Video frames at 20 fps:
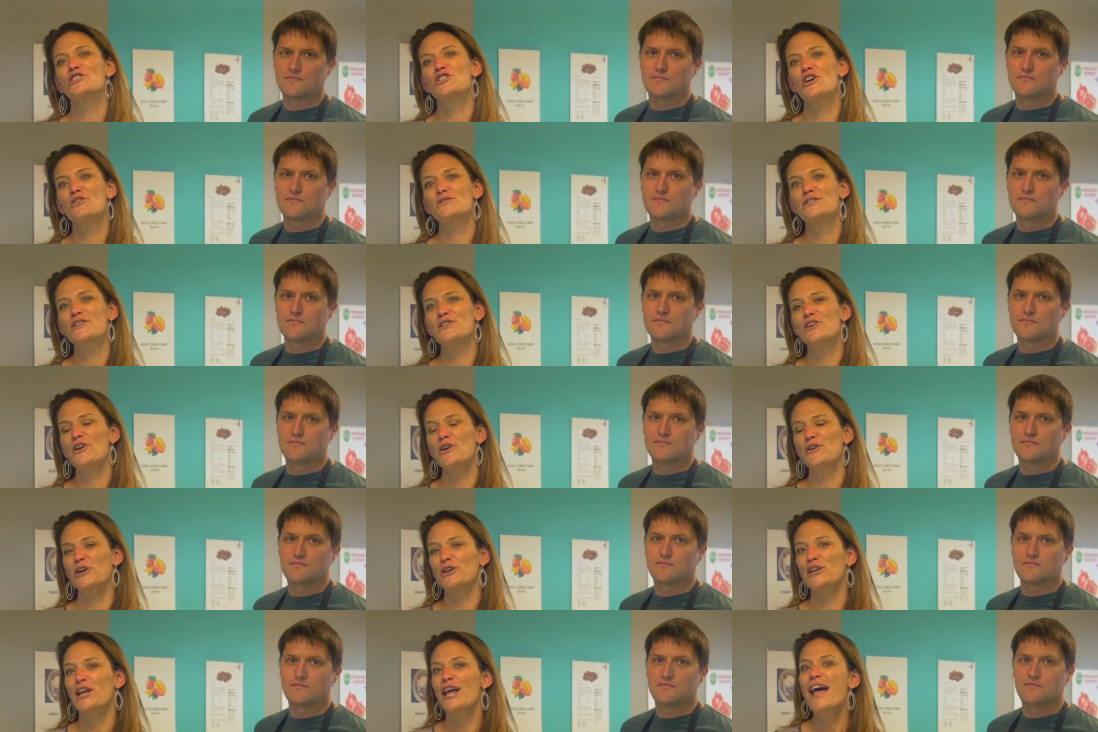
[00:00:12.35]
Speaker 1: Chozen
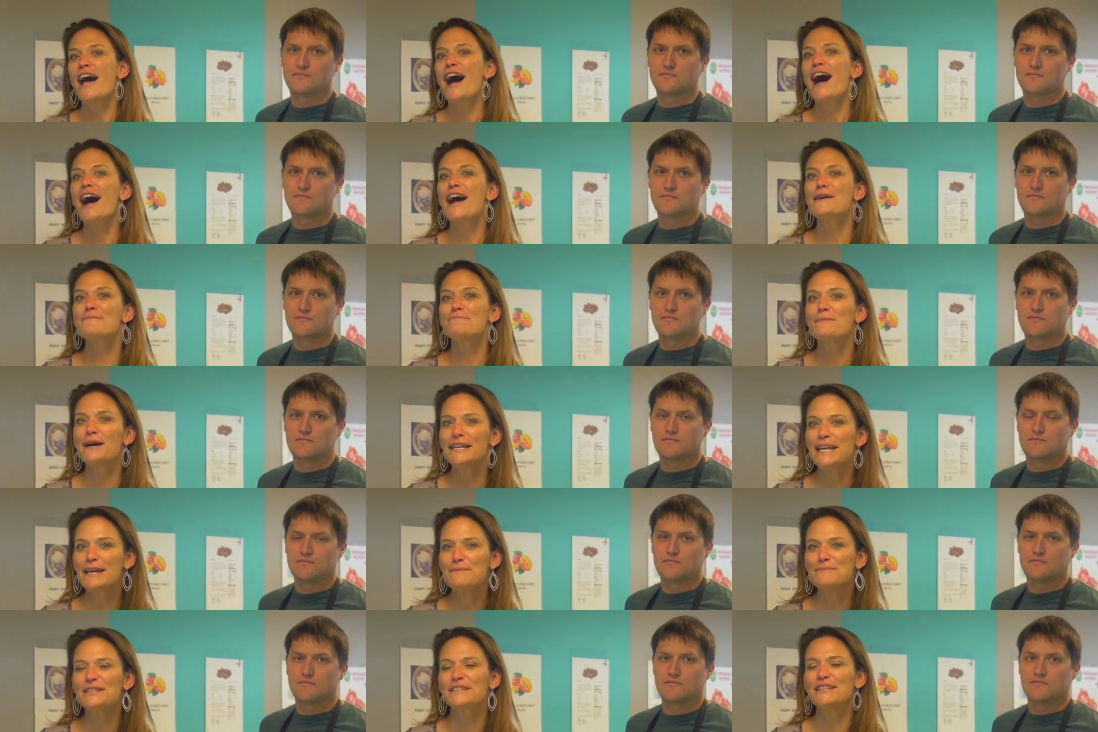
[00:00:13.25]
Yogurt. Hi, my
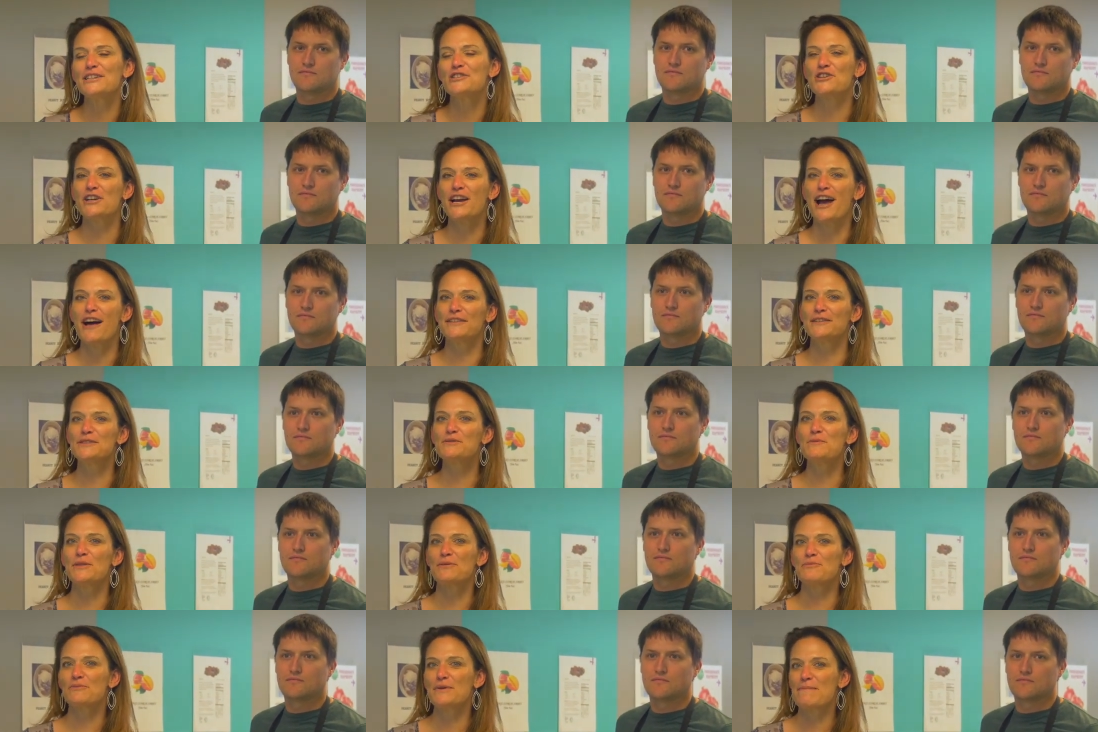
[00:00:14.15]
name is Alisha Collins
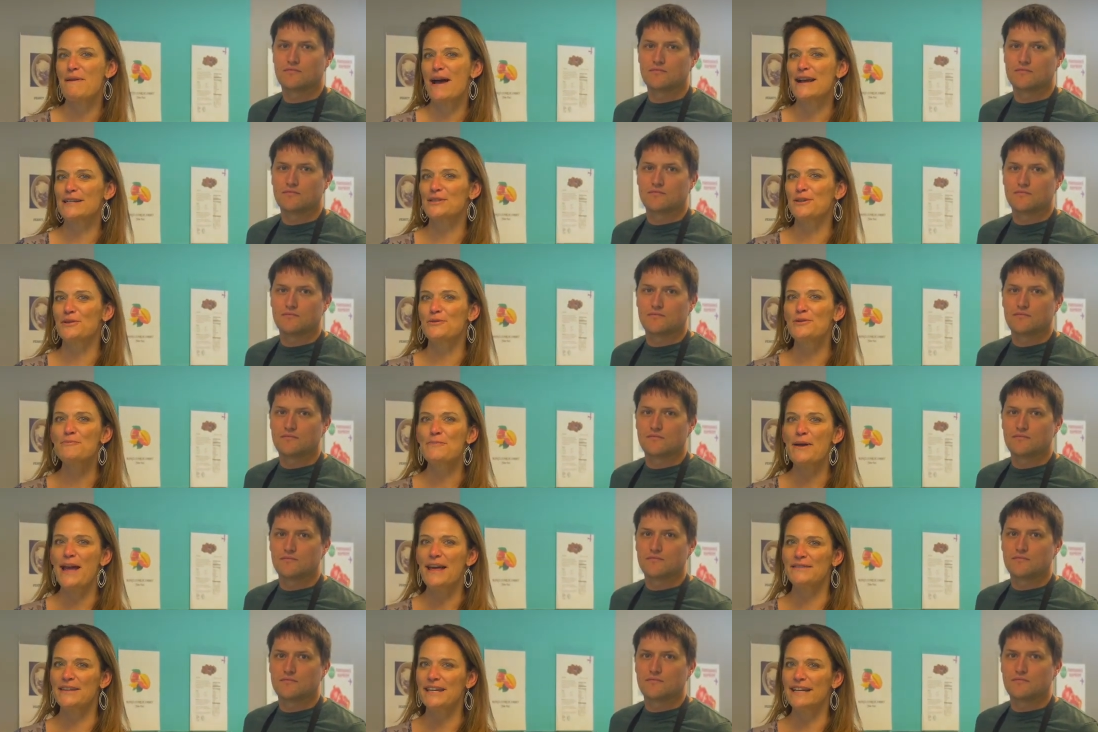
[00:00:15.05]
with Remax The Group
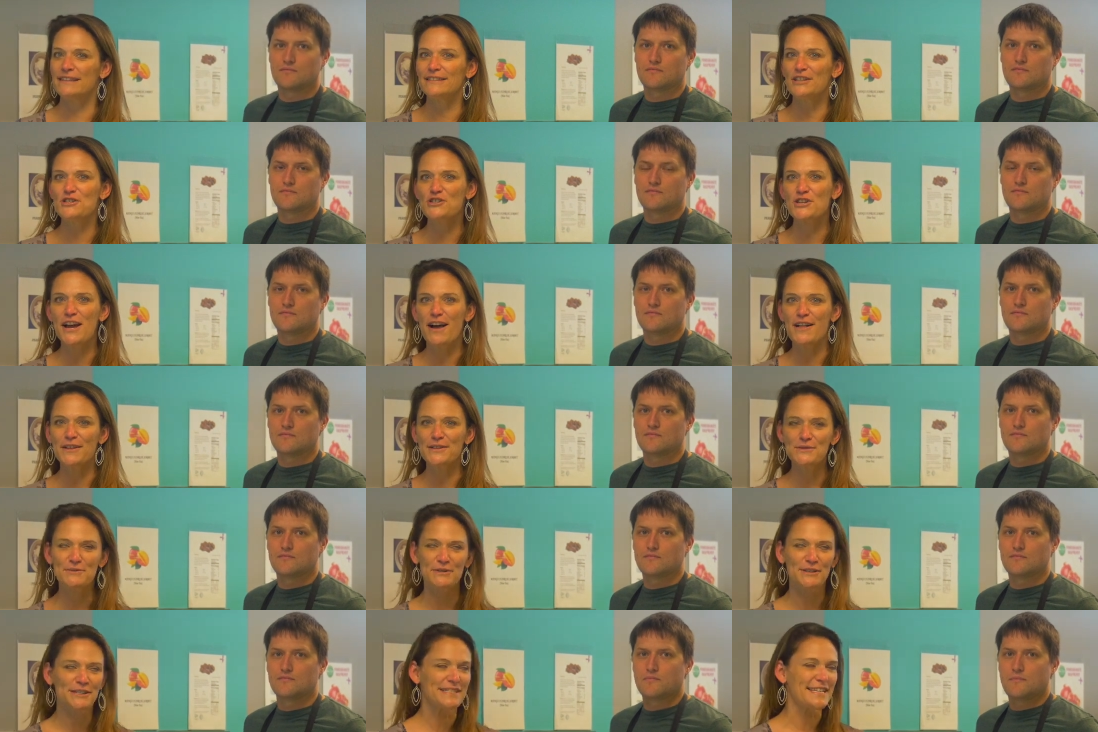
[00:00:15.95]
and the Alisha
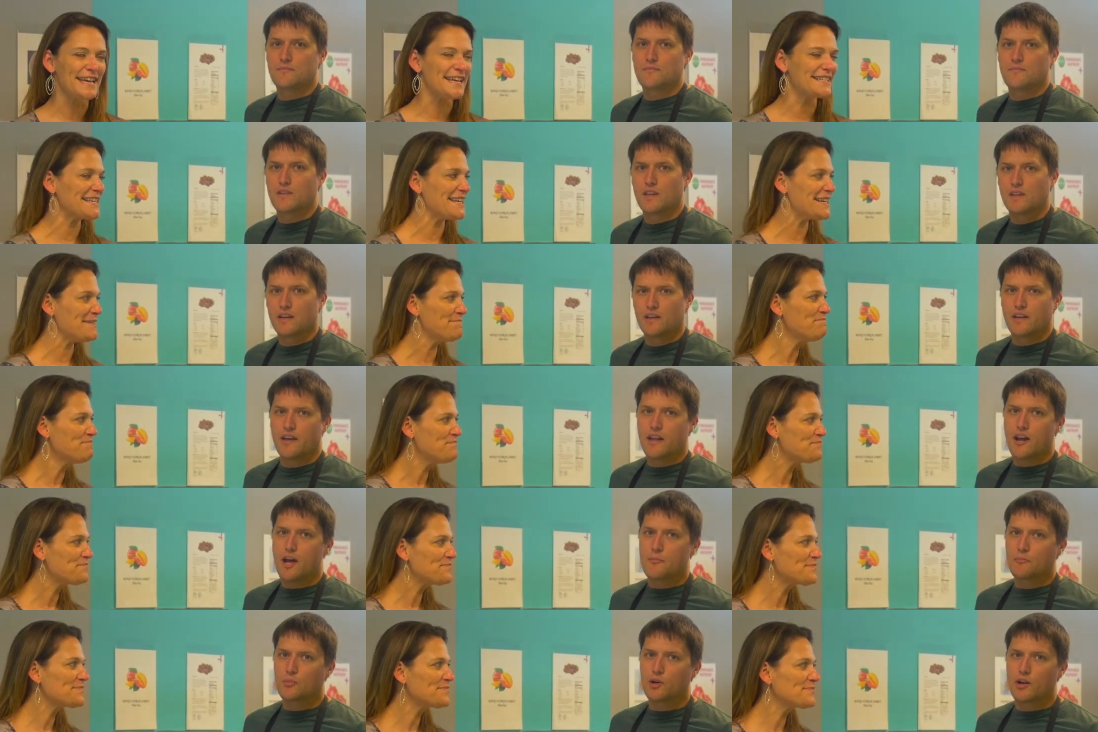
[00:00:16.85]
Collins Real Estate Team.
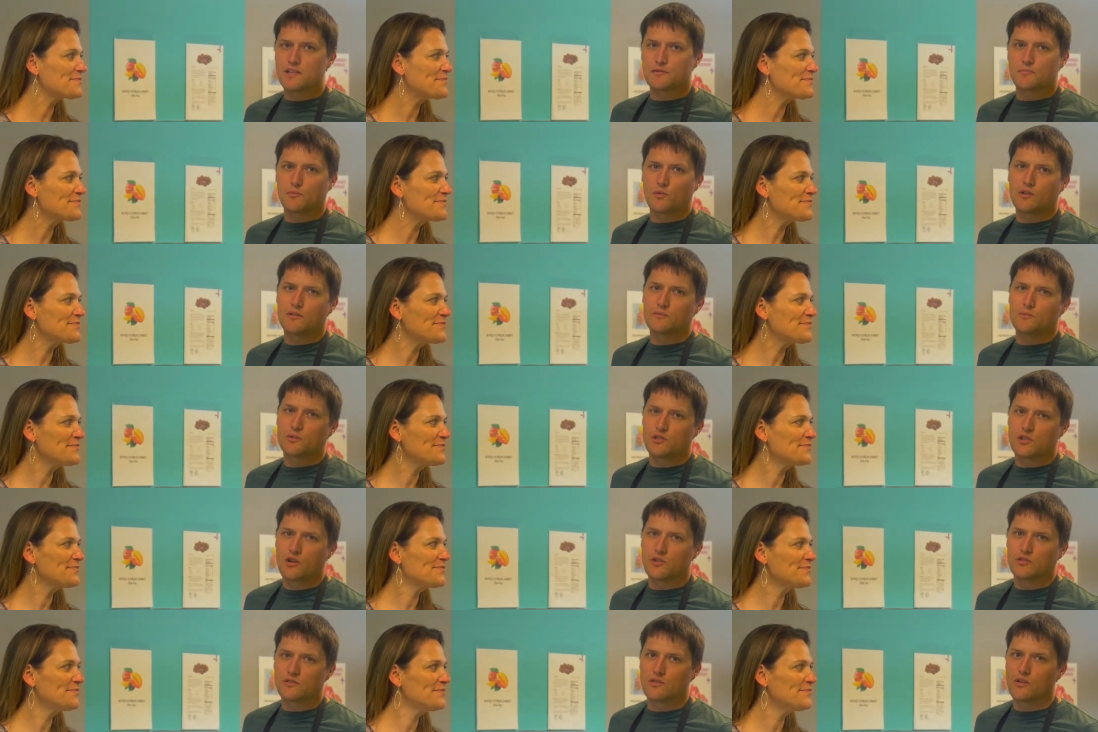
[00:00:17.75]
And I'm
Speaker 2: Bryce Morton with
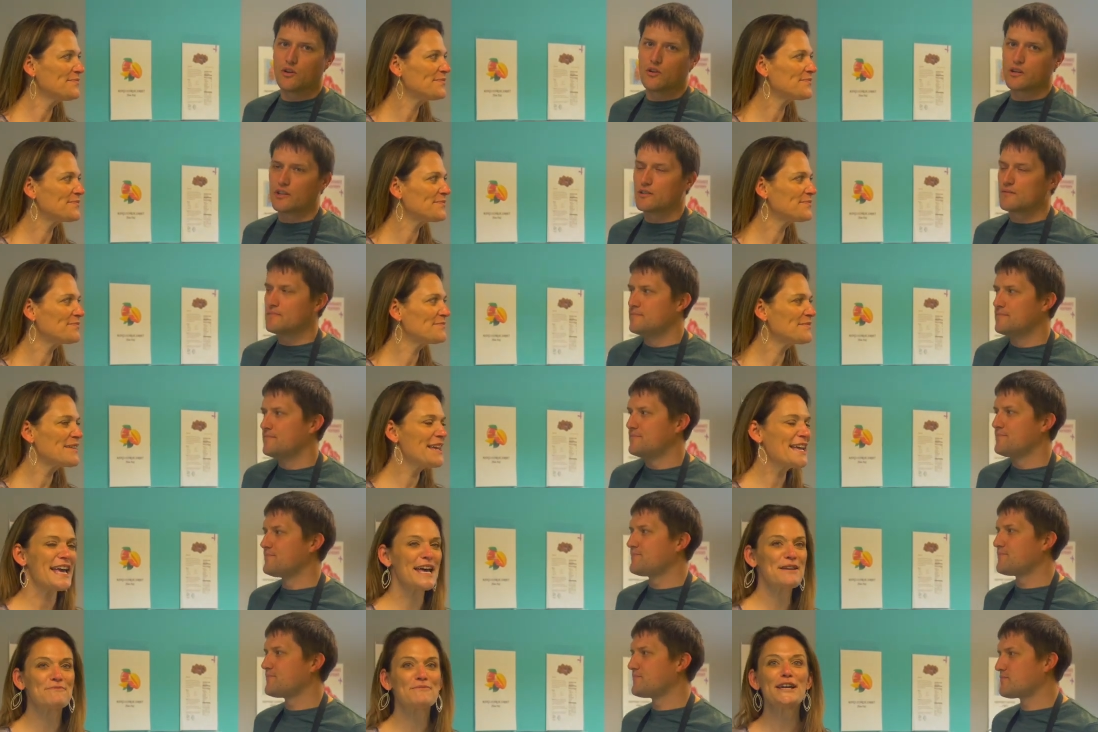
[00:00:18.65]
Chozen Yogurt.
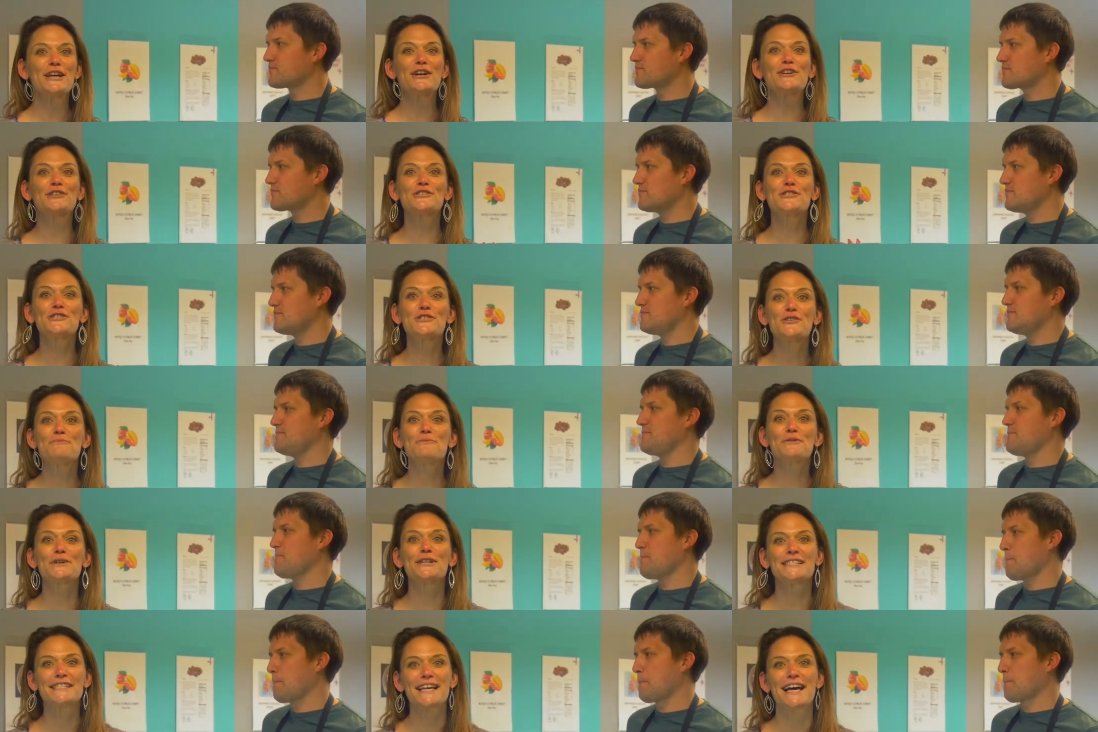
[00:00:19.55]
Speaker 1: And we are
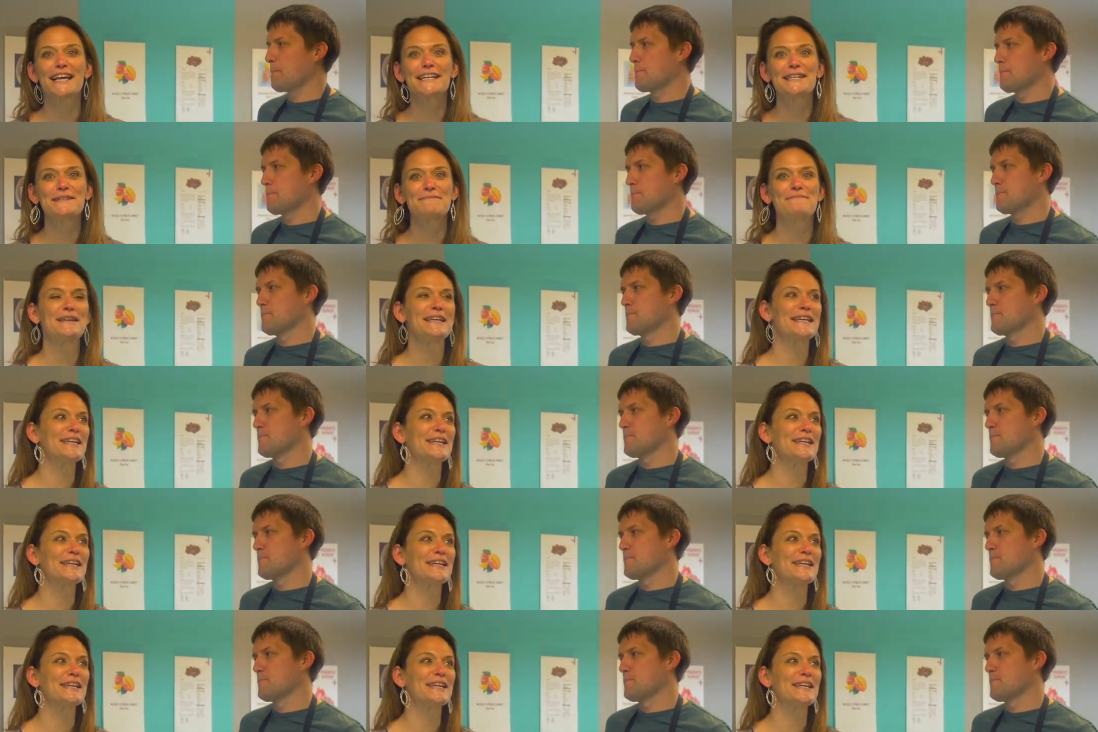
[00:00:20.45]
super excited to be